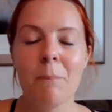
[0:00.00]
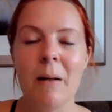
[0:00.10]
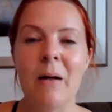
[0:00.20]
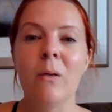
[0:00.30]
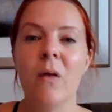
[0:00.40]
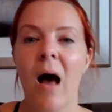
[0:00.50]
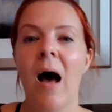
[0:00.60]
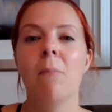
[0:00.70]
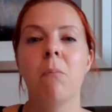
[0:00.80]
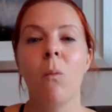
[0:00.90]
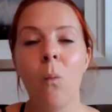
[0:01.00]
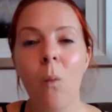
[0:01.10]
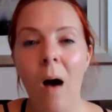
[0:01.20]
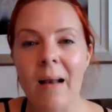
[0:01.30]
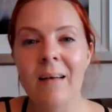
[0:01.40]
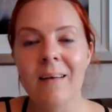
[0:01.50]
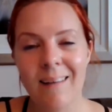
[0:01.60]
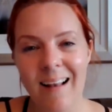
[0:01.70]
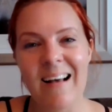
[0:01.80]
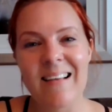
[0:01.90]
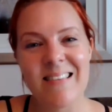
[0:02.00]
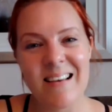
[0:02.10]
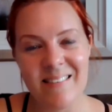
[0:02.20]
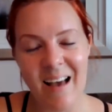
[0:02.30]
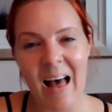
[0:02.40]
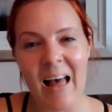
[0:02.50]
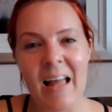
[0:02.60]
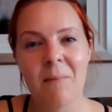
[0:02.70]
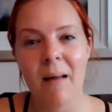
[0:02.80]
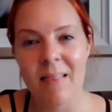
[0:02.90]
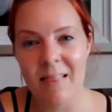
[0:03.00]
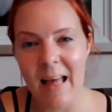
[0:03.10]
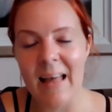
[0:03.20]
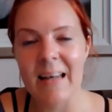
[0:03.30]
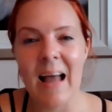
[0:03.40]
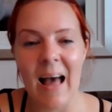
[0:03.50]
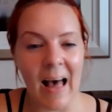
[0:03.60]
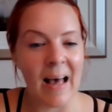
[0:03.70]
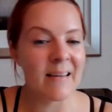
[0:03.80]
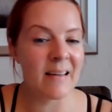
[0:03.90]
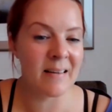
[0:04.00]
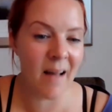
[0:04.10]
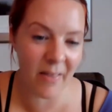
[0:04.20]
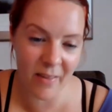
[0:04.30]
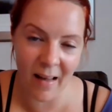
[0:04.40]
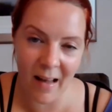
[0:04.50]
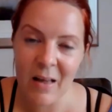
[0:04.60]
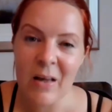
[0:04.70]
Build up one class at a time and then add another.